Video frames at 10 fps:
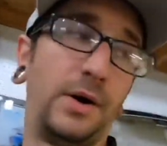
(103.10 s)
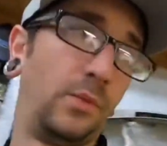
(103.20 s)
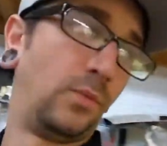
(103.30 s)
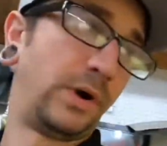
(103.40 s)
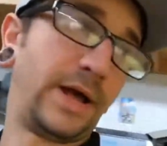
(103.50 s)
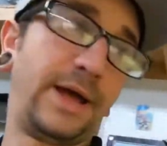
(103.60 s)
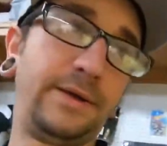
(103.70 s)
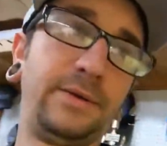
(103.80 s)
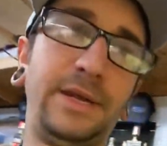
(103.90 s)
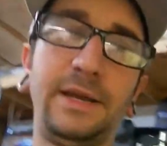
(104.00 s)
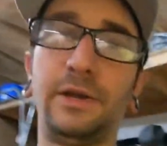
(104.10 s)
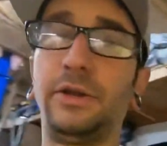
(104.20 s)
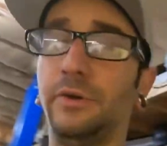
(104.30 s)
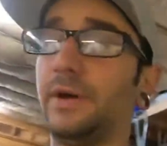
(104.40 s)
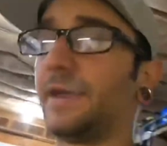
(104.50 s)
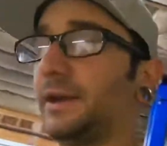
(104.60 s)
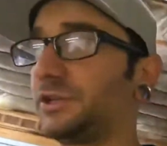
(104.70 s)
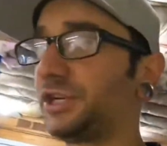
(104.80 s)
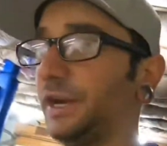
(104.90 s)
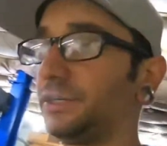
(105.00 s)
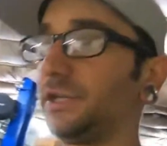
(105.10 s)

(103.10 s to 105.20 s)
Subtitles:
what I needed to do on that is change the